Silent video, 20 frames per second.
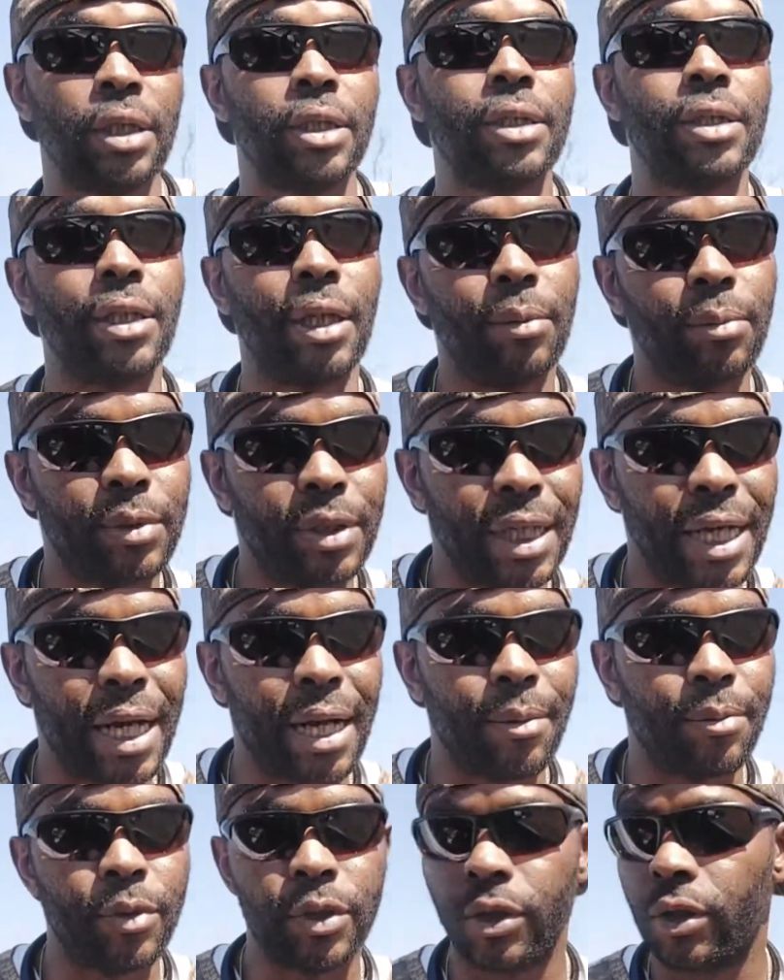
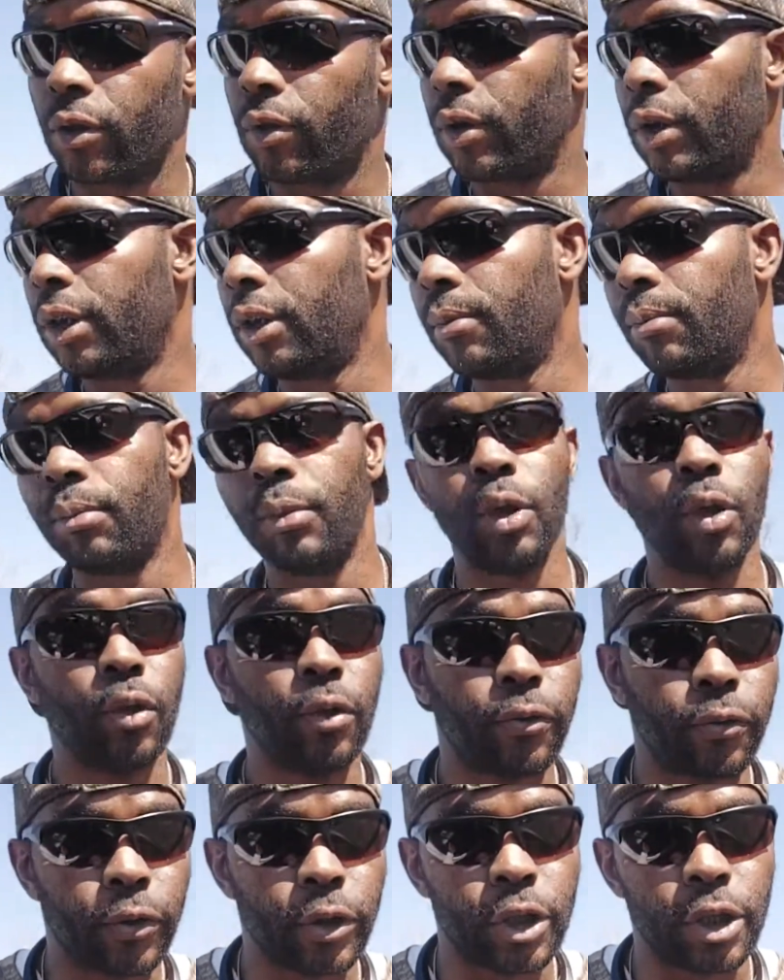Sometimes they're in the
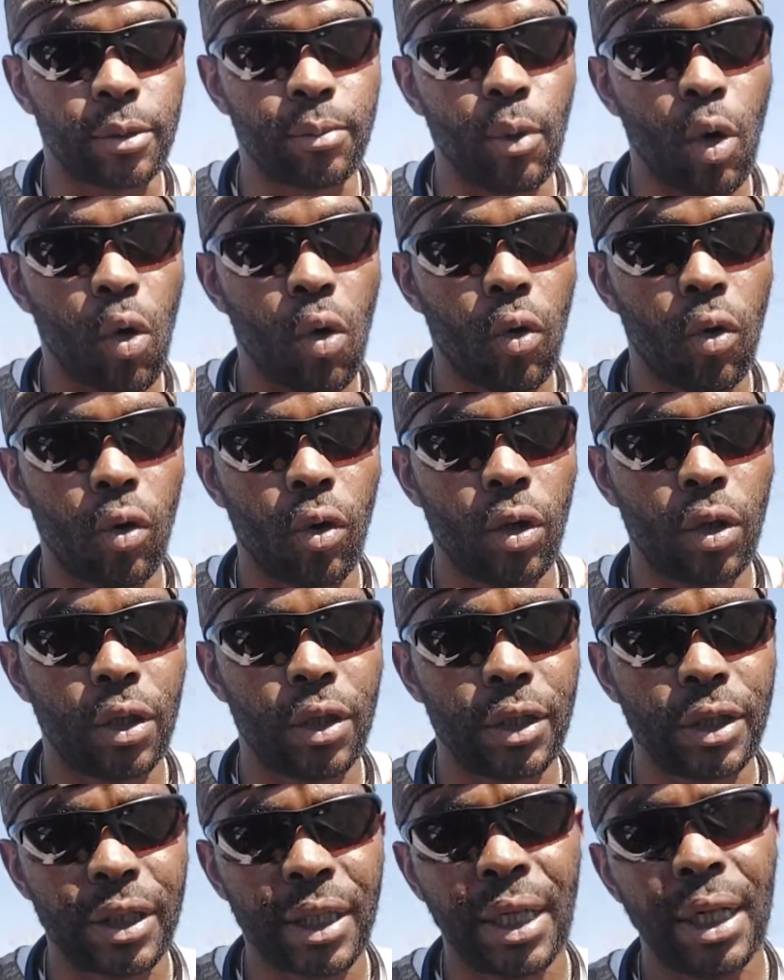mood for some
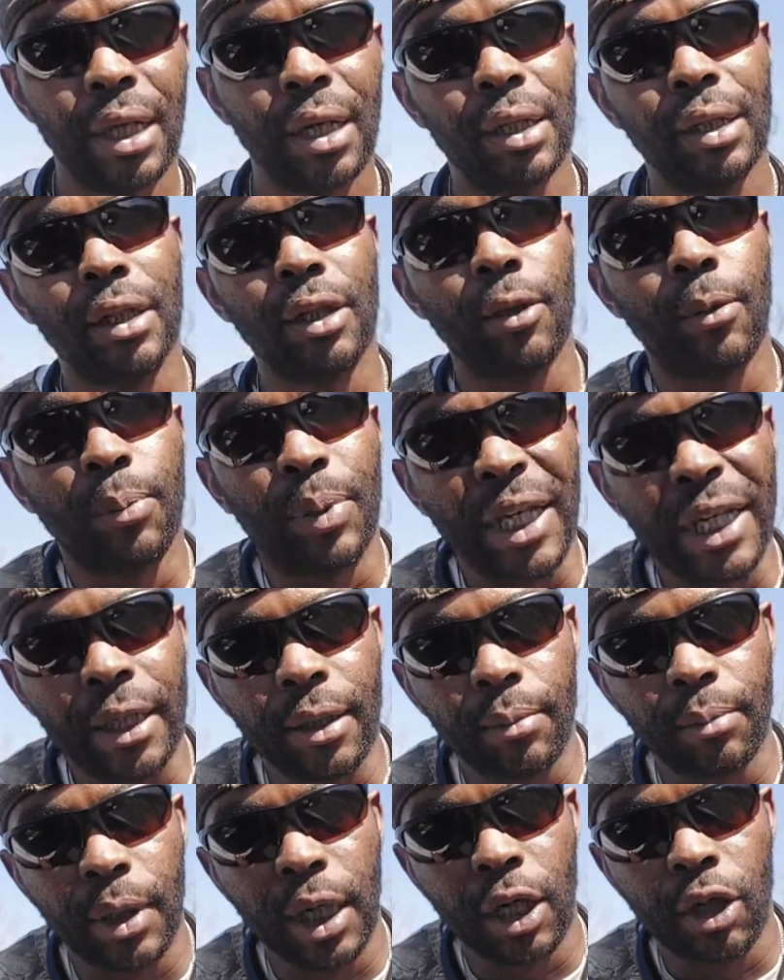orange, little
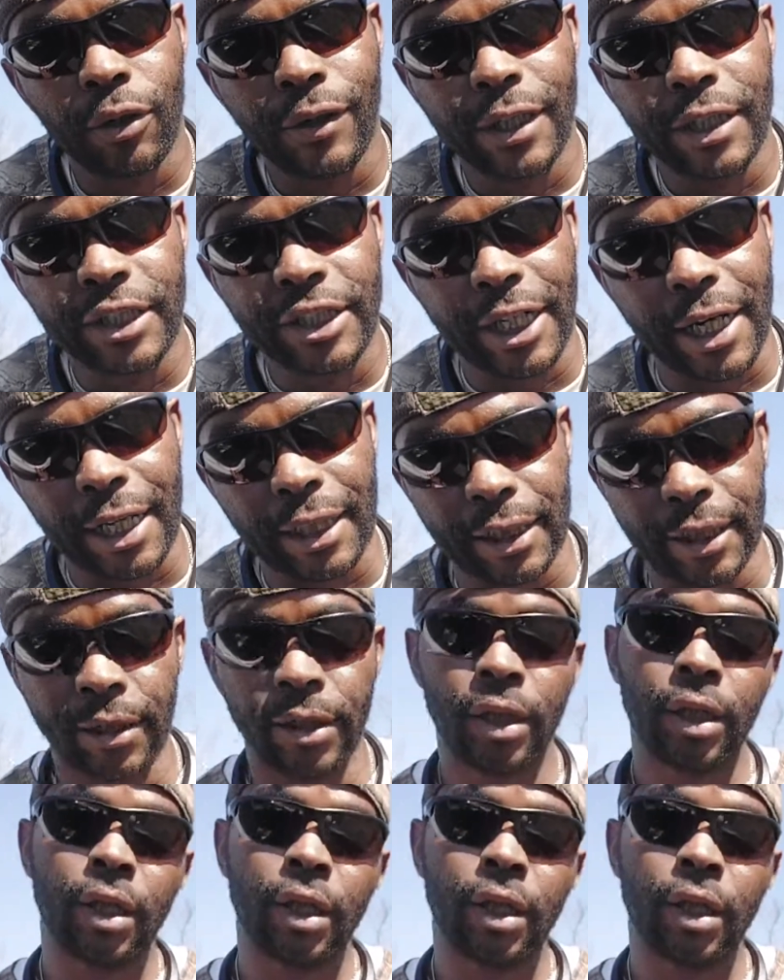peanut butter and jelly.